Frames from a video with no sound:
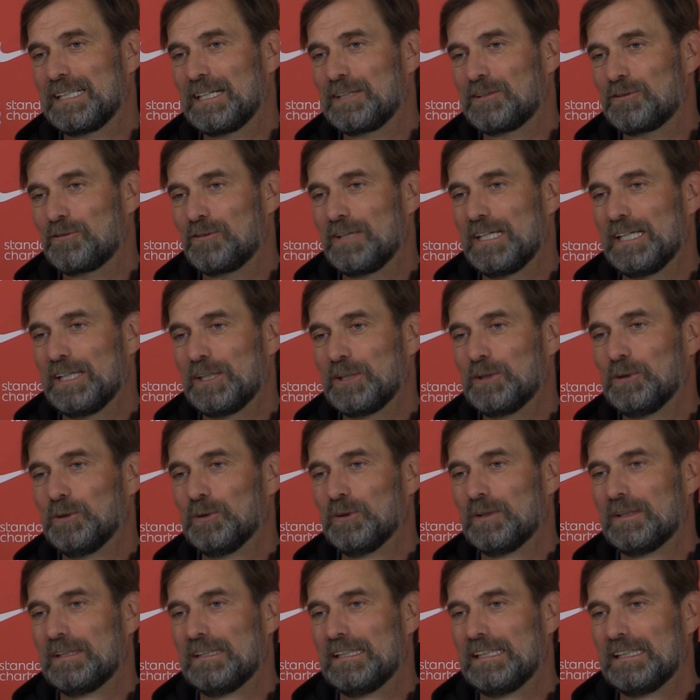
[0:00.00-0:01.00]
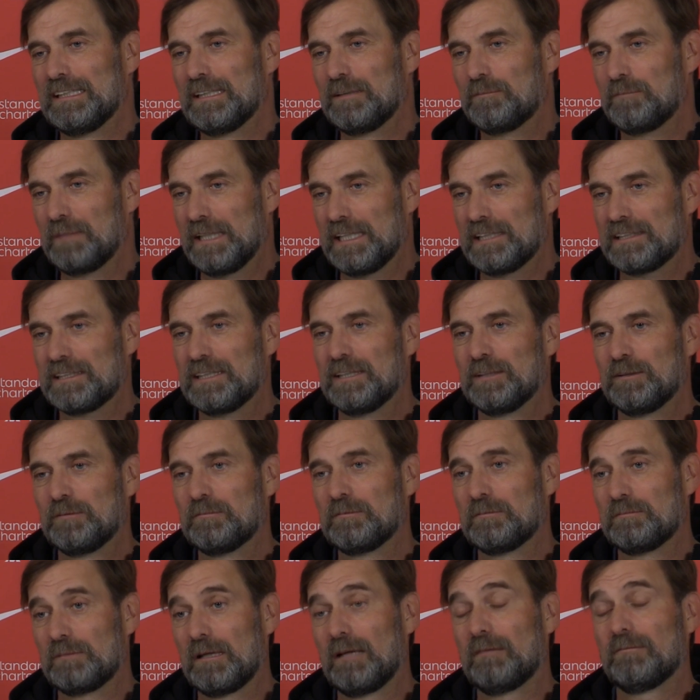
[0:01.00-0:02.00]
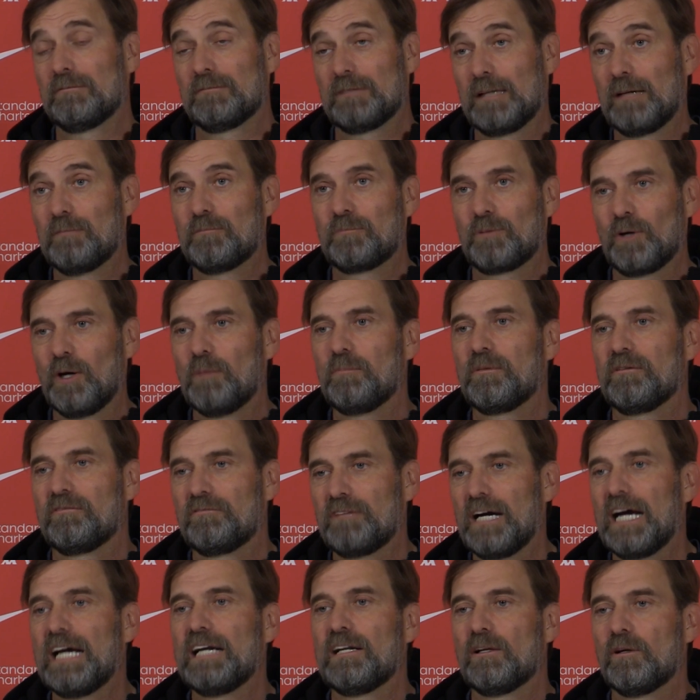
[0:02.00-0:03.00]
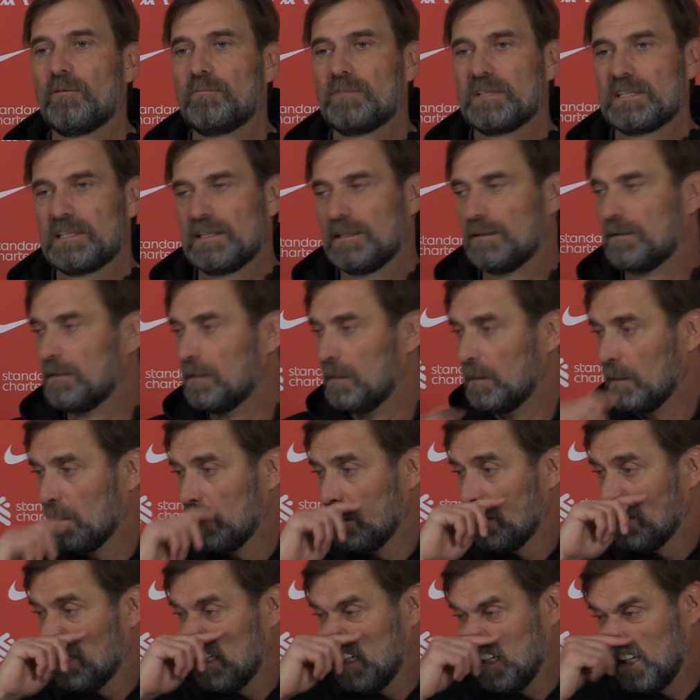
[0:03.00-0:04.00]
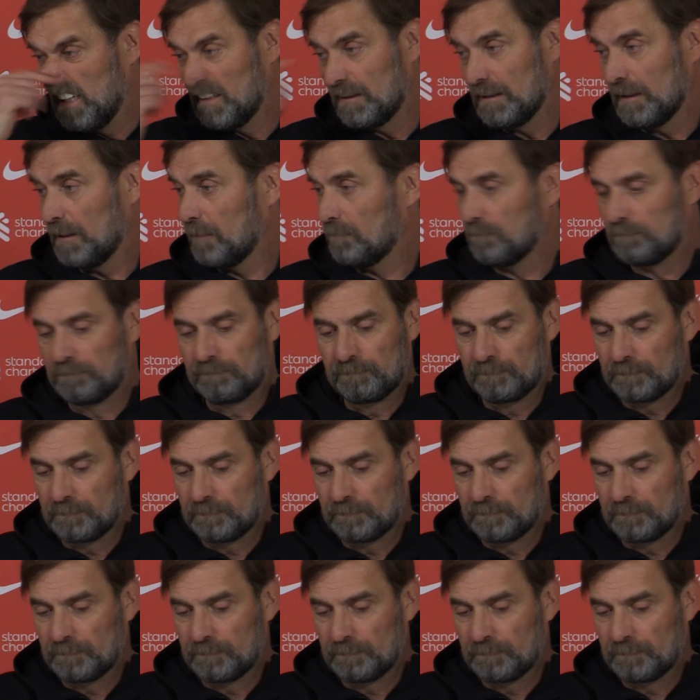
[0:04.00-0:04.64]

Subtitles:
really cool. And it makes it a proper final, obviously. And